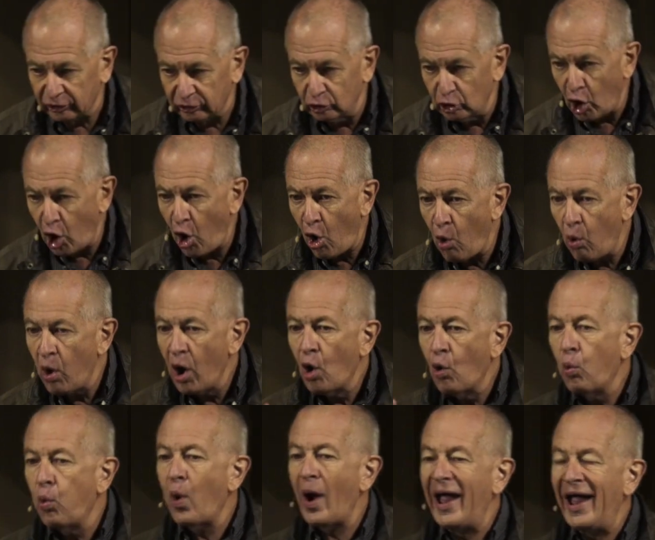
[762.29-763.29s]
No
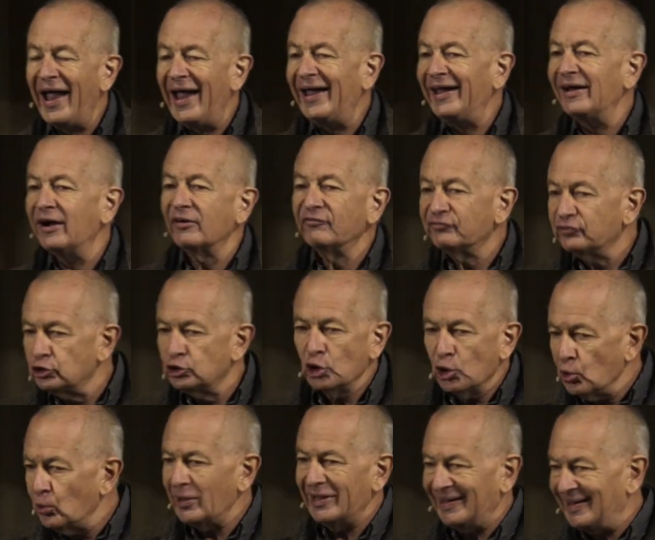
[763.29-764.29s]
way of
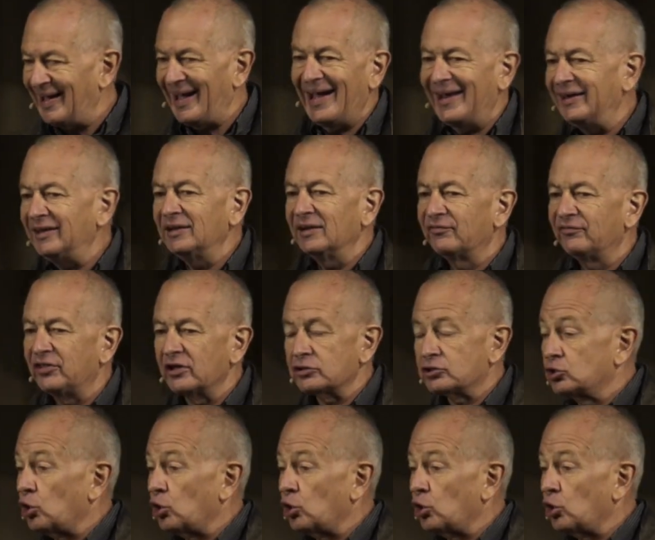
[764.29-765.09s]
doing any of this.